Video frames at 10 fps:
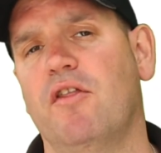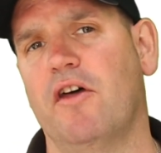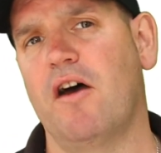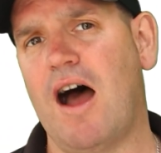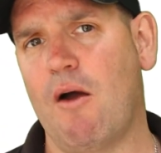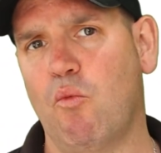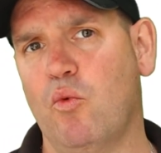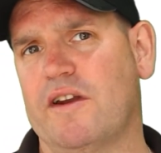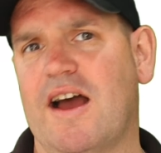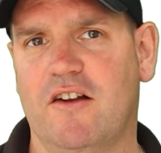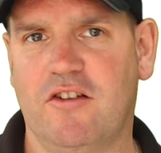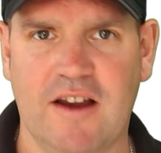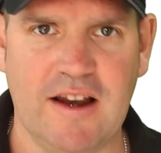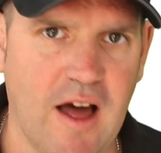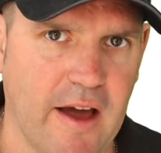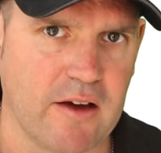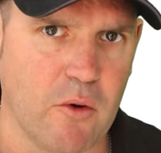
that I would actually like?